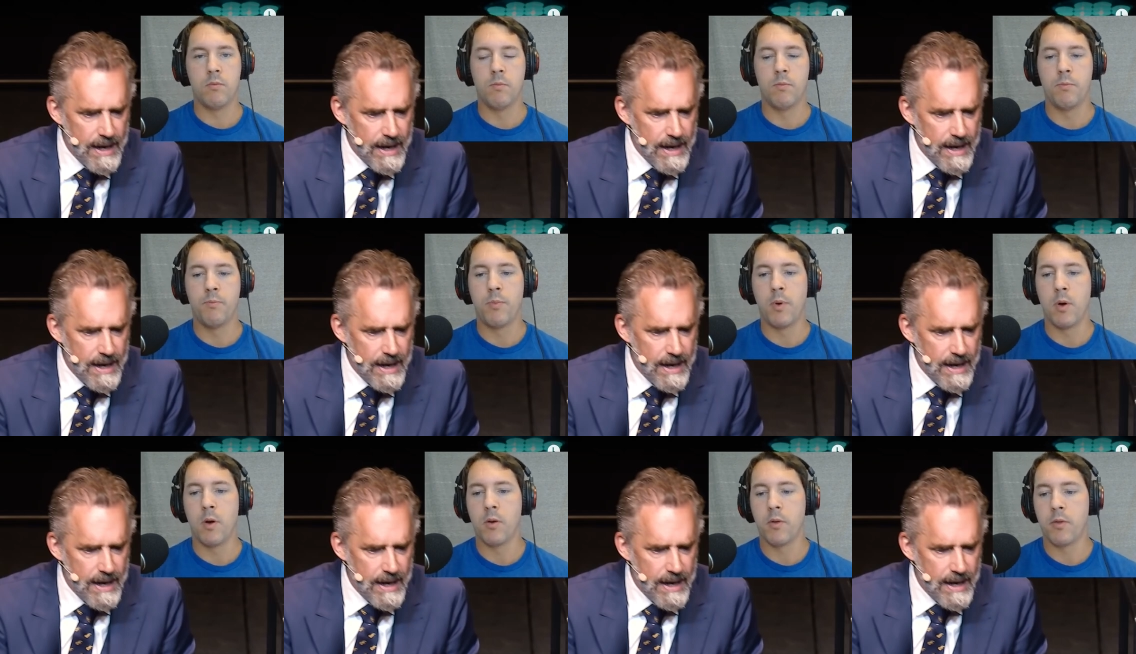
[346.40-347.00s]

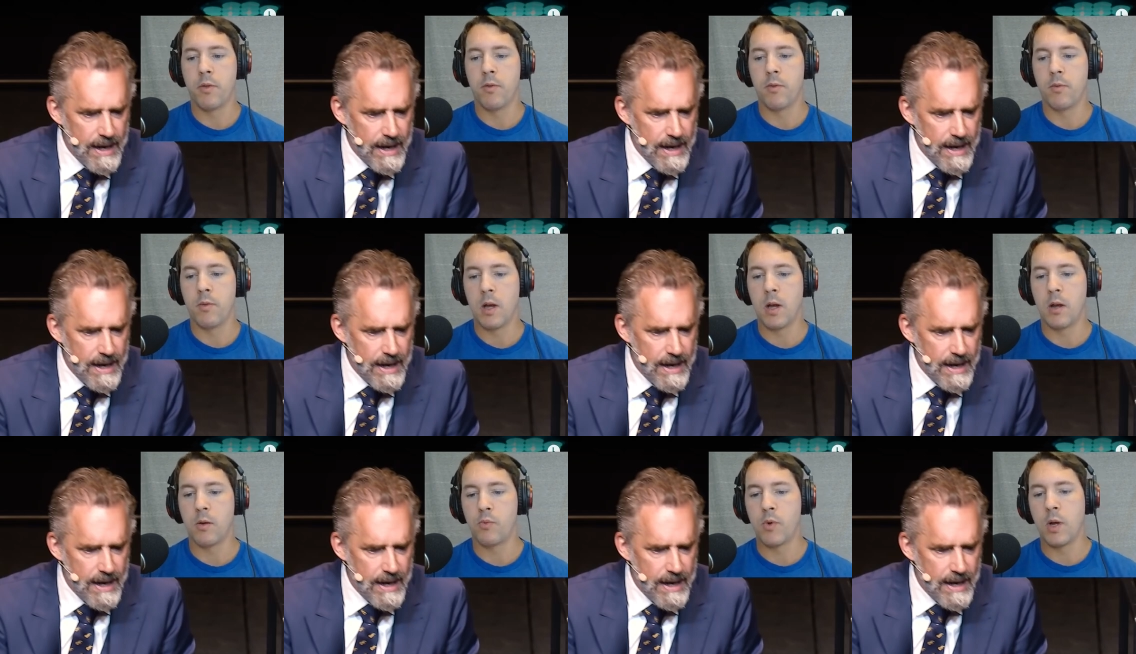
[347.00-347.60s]
Speaker 1: both
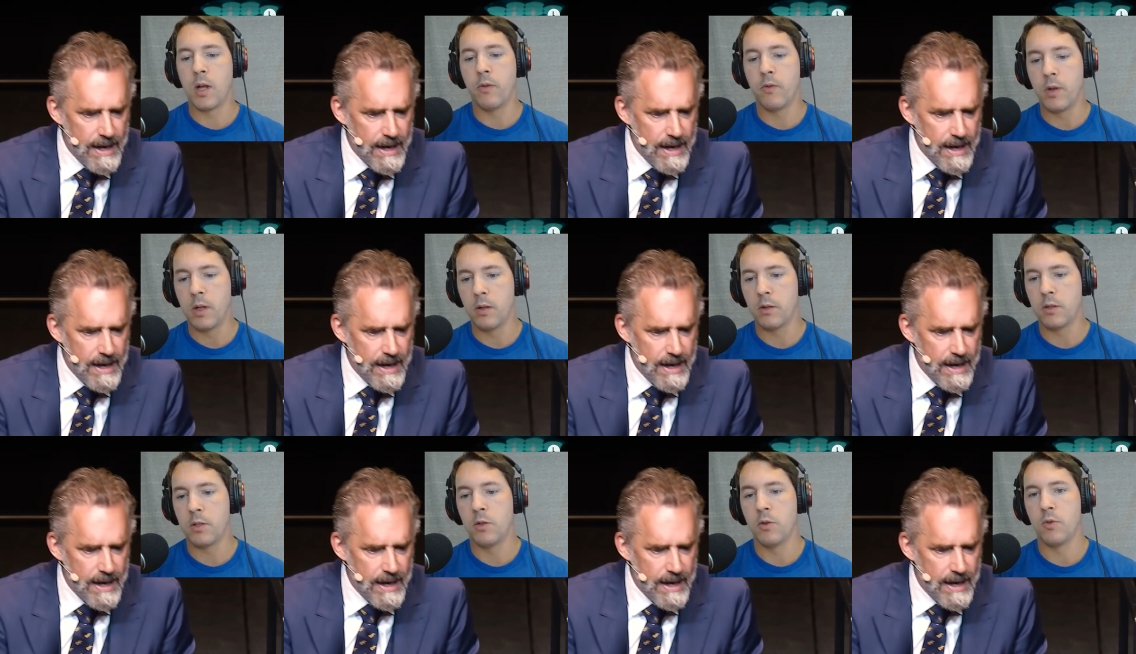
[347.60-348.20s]

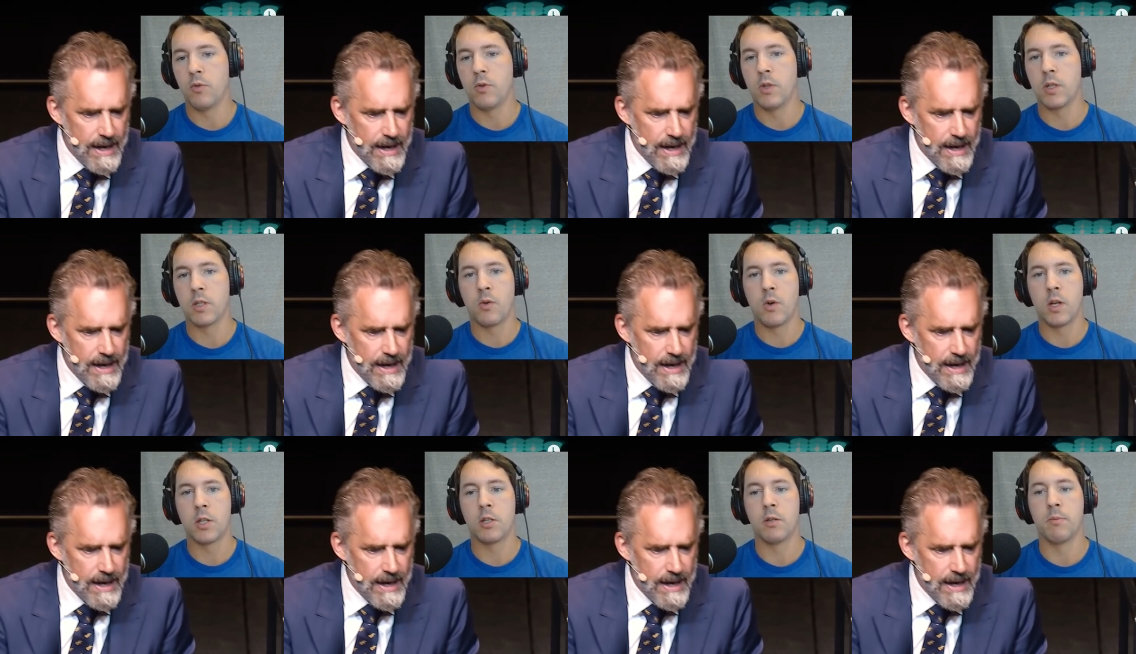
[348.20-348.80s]
relevant to this
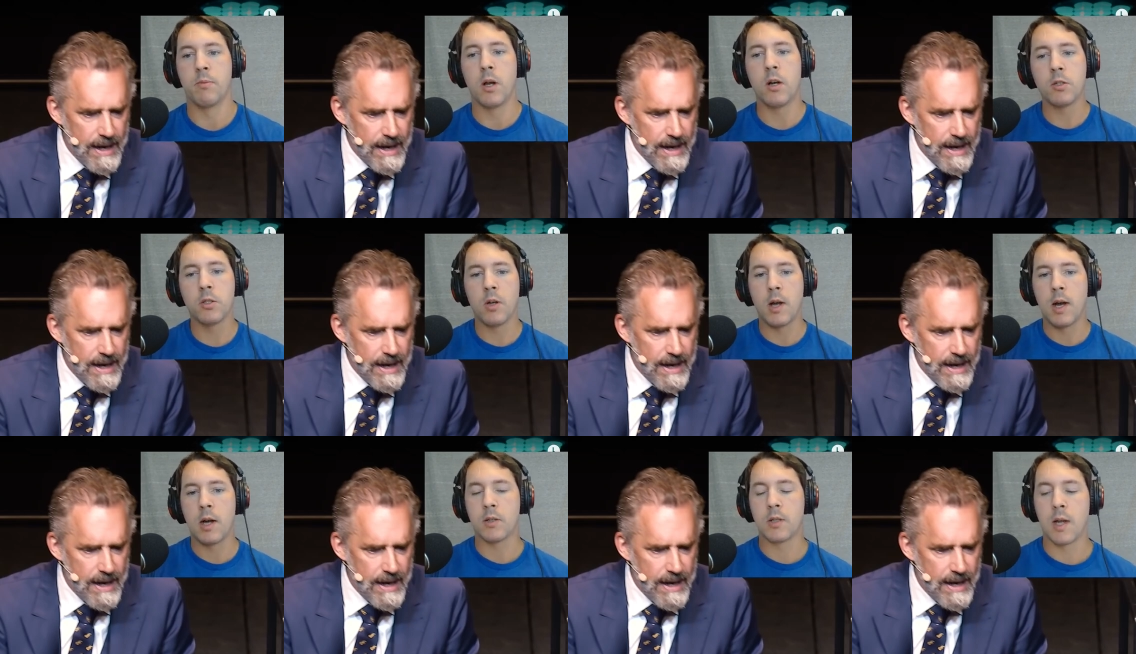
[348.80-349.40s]
question, but
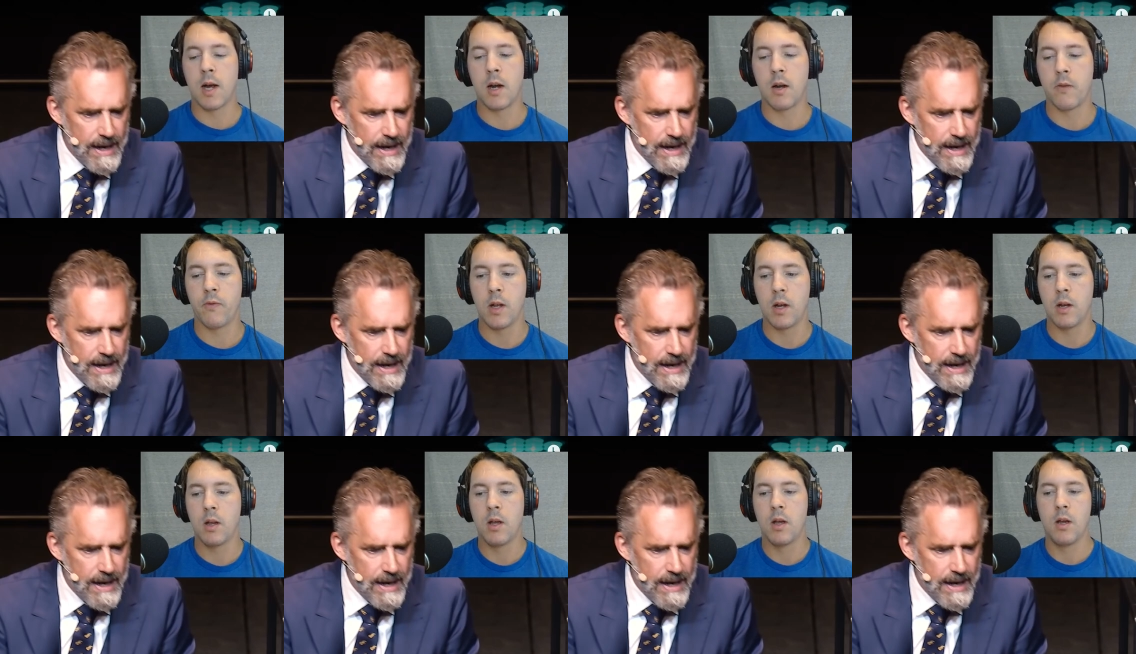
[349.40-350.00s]
also outside of
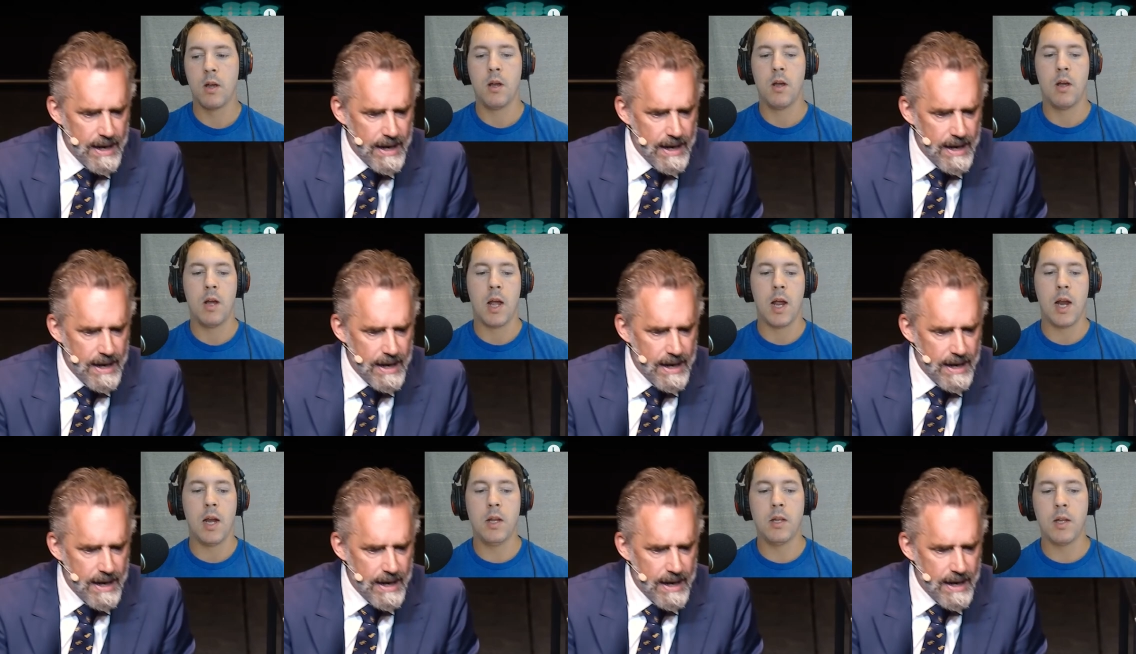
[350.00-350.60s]
it.
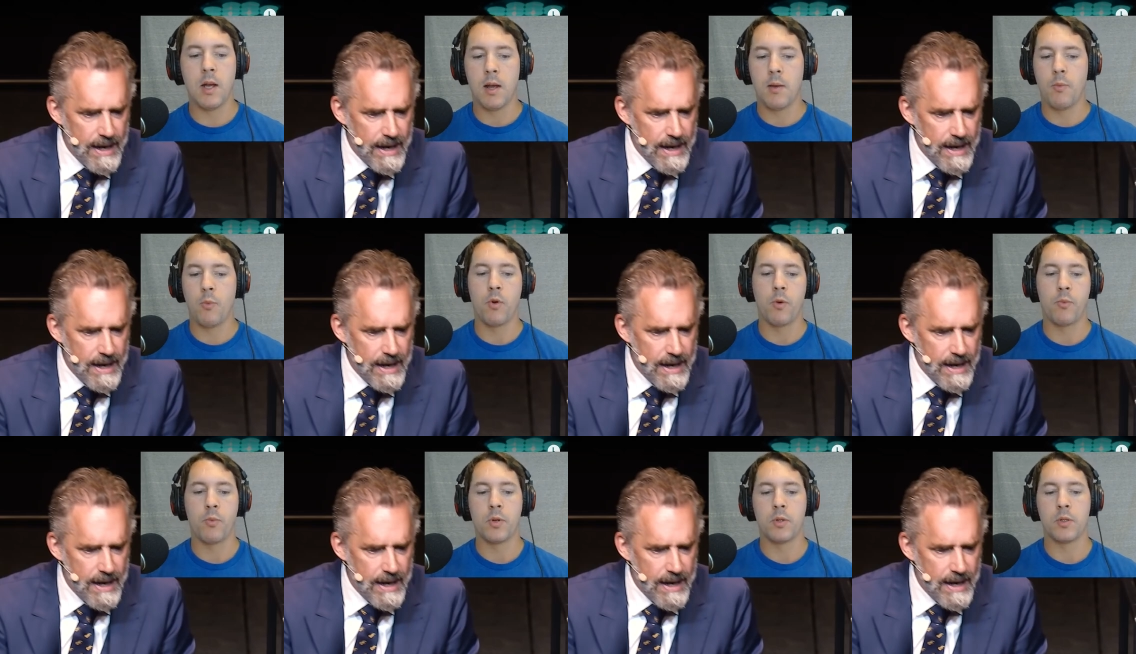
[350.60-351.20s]
Anytime
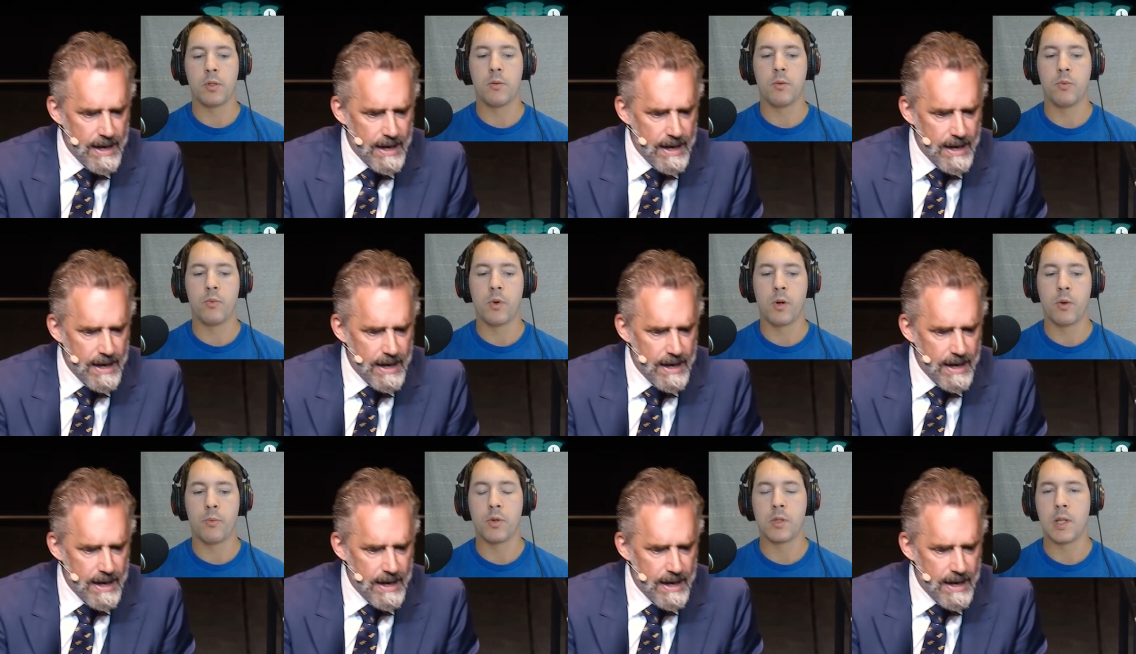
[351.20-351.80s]

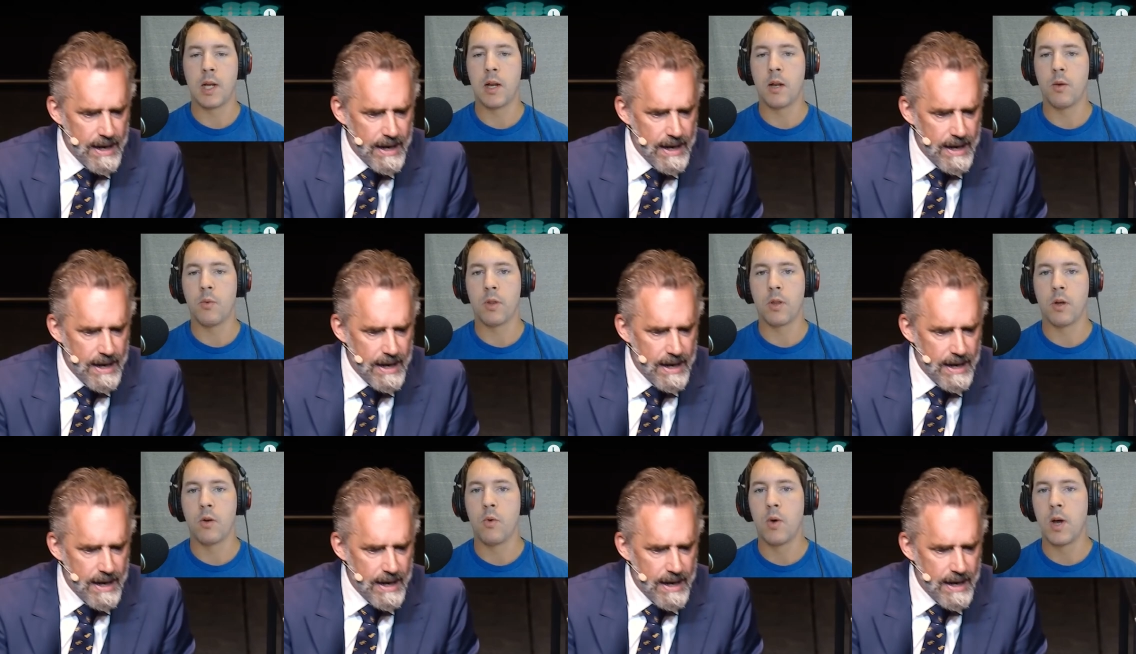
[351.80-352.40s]
we're presented
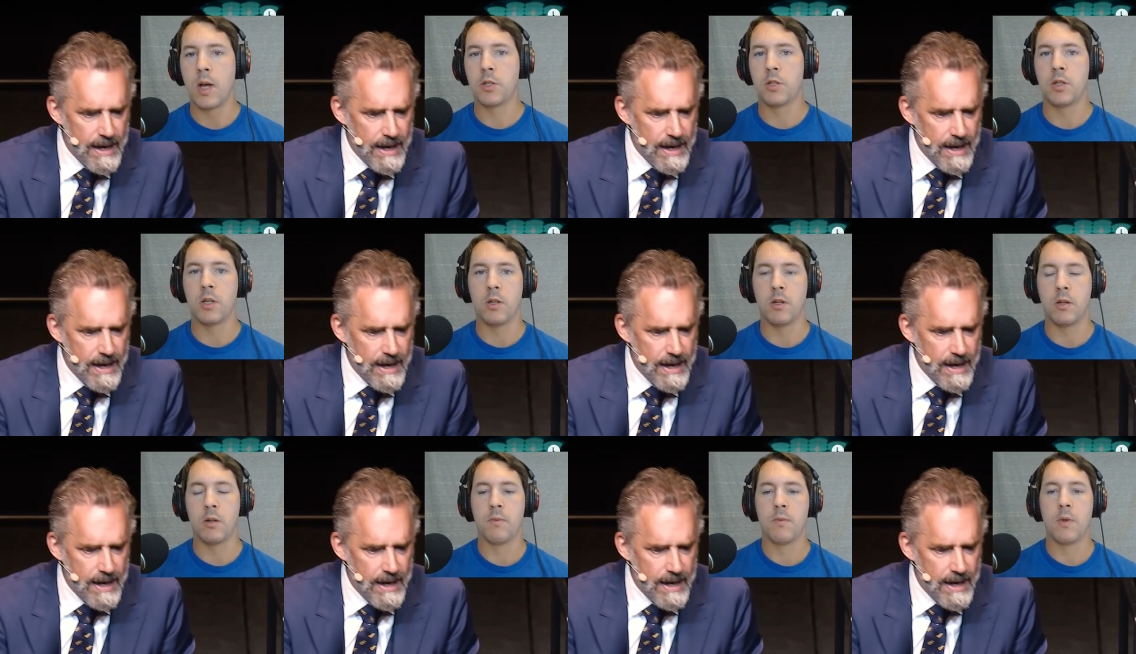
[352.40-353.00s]
with a
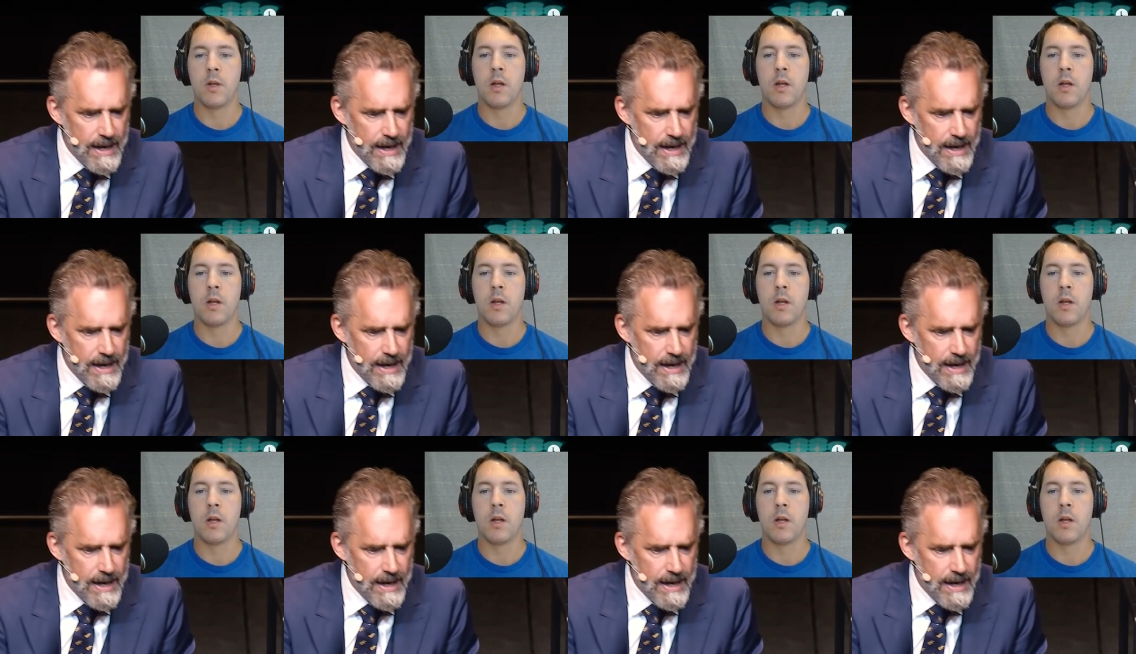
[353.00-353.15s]
question,